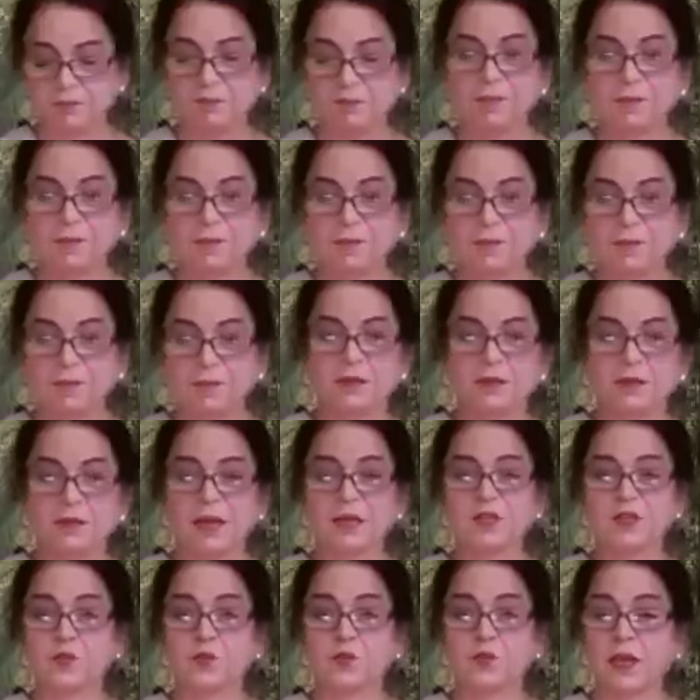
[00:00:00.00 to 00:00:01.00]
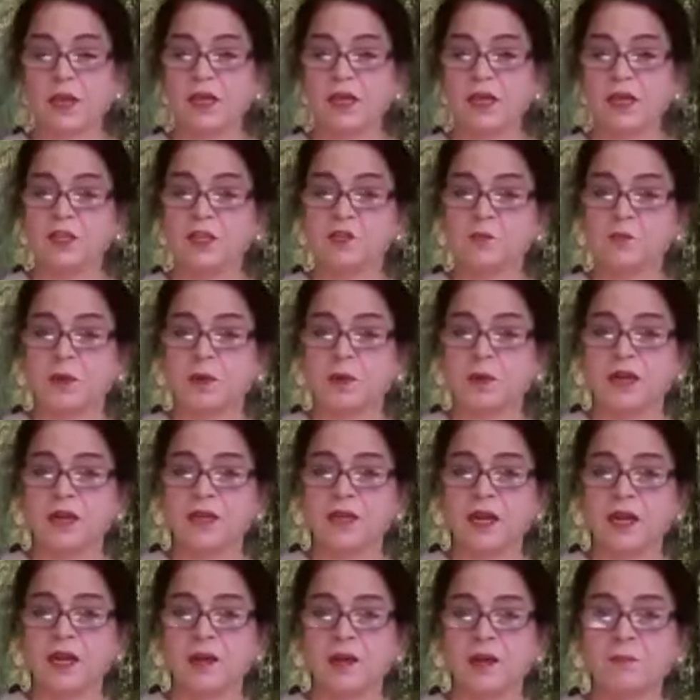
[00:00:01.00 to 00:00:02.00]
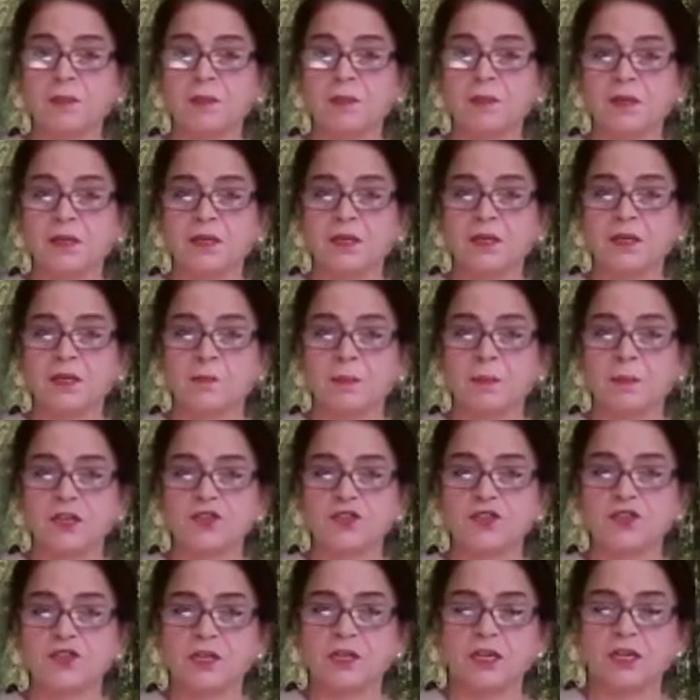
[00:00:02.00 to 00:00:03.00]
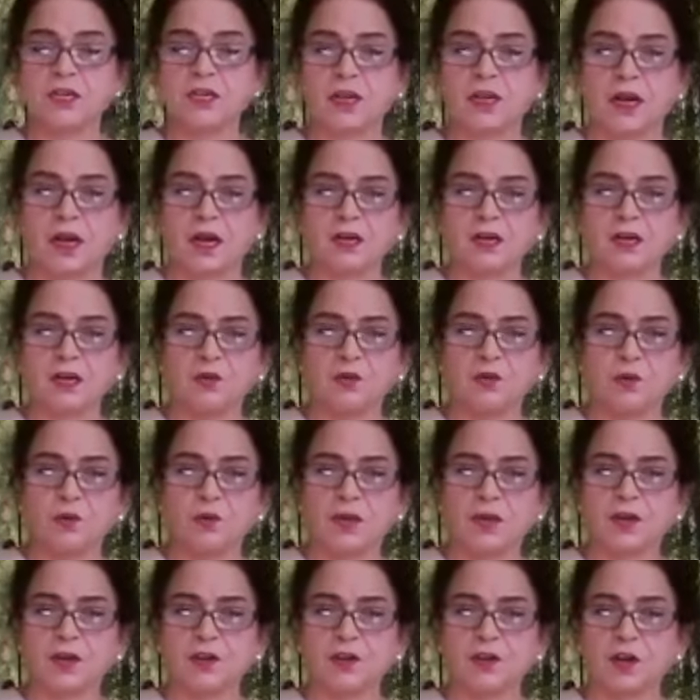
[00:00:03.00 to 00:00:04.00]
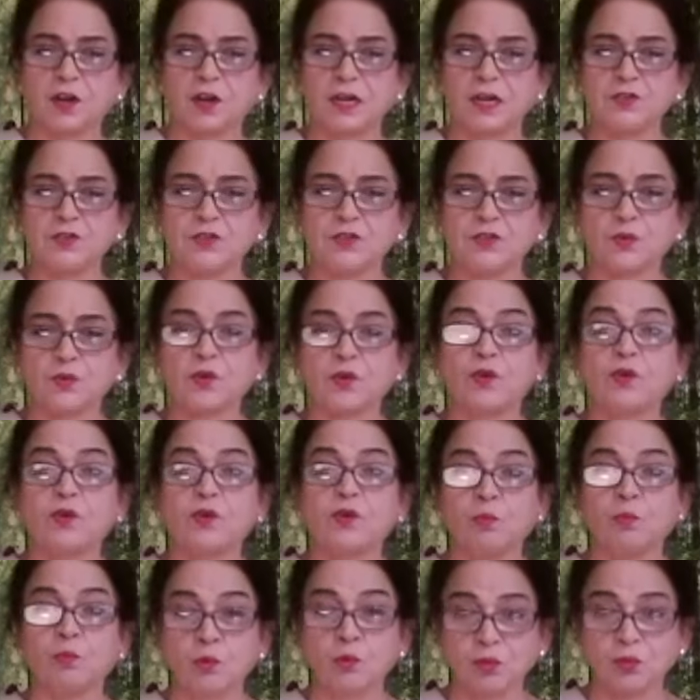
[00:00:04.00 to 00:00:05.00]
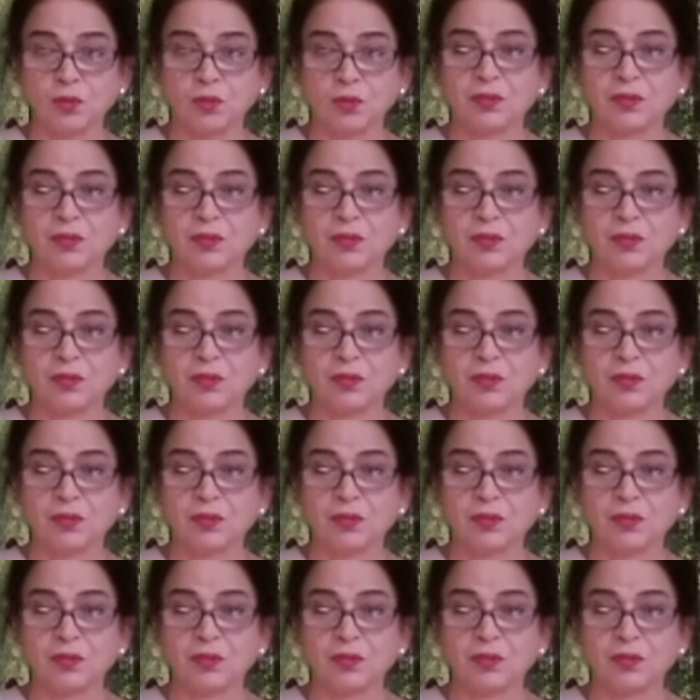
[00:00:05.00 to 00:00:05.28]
That's why this pranayama is mentioned in a Hatha Yoga and Raj Yoga both.